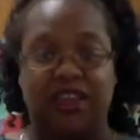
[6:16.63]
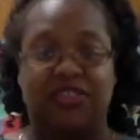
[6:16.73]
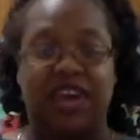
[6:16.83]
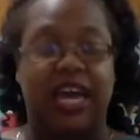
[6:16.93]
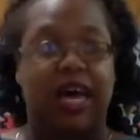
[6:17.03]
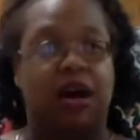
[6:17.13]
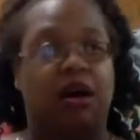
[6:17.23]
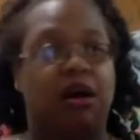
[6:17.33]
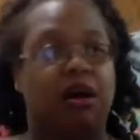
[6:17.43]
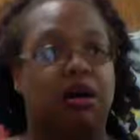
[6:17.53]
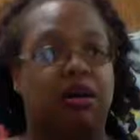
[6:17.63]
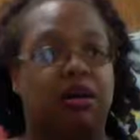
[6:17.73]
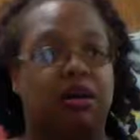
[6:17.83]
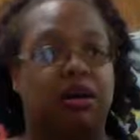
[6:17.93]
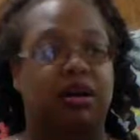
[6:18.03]
They are
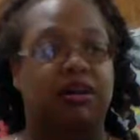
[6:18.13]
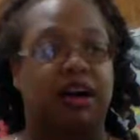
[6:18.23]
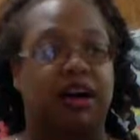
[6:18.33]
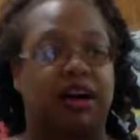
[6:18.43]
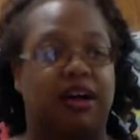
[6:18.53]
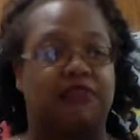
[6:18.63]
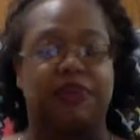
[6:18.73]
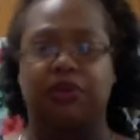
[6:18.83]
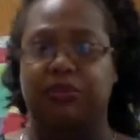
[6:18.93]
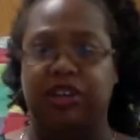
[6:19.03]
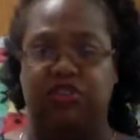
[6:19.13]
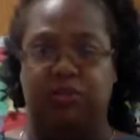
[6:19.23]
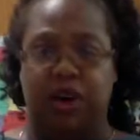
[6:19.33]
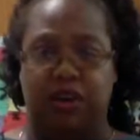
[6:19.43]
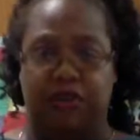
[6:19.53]
very much in
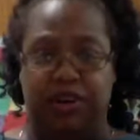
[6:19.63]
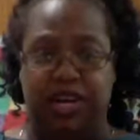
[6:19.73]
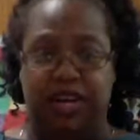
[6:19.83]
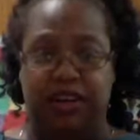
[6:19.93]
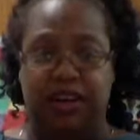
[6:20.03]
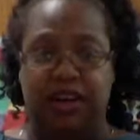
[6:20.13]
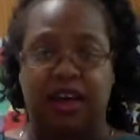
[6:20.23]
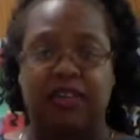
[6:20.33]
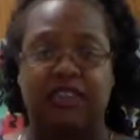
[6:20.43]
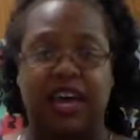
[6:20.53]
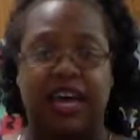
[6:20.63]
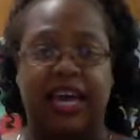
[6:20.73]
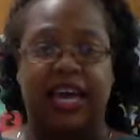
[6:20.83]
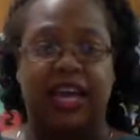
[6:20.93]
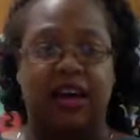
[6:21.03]
poverty.
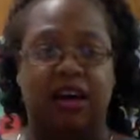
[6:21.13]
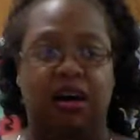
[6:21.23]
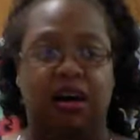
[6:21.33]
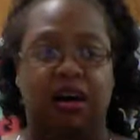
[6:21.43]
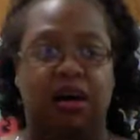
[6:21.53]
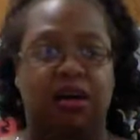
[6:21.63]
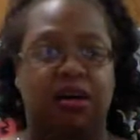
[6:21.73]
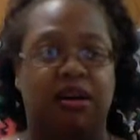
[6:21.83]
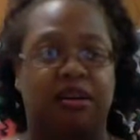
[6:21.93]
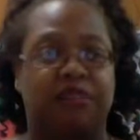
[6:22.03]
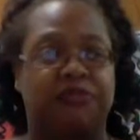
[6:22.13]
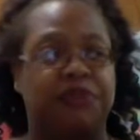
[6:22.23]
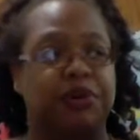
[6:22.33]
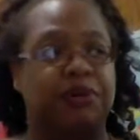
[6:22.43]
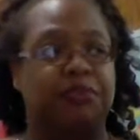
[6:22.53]
They are
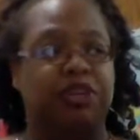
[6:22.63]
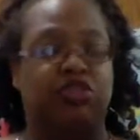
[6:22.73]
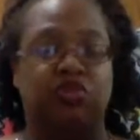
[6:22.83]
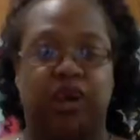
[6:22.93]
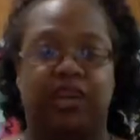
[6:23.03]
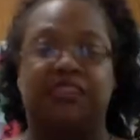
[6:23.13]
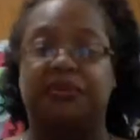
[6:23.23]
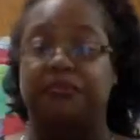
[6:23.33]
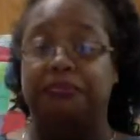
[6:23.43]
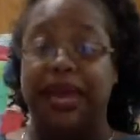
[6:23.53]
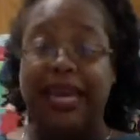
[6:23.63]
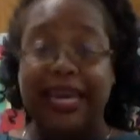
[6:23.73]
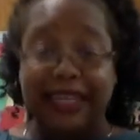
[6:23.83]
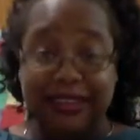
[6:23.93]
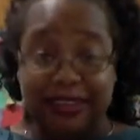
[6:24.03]
very much trying to make
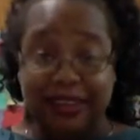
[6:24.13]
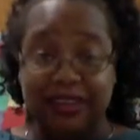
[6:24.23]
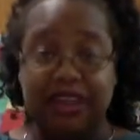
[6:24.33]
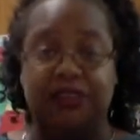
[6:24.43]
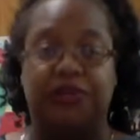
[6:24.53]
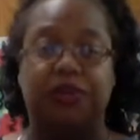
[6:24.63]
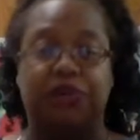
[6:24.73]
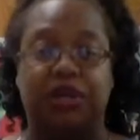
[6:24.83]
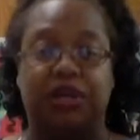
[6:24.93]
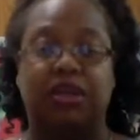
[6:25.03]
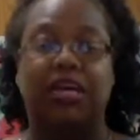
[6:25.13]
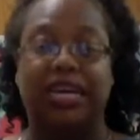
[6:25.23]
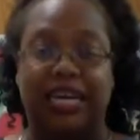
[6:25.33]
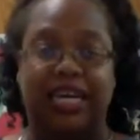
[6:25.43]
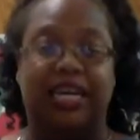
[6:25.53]
it, if you will,
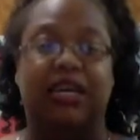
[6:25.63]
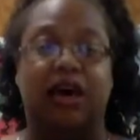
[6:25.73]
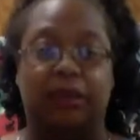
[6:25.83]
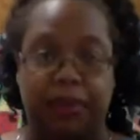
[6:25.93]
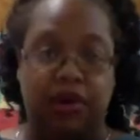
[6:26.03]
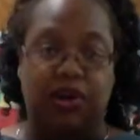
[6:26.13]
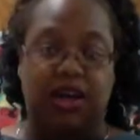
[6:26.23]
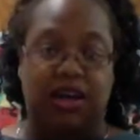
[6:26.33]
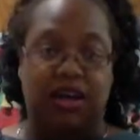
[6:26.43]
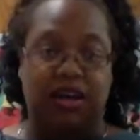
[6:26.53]
in America.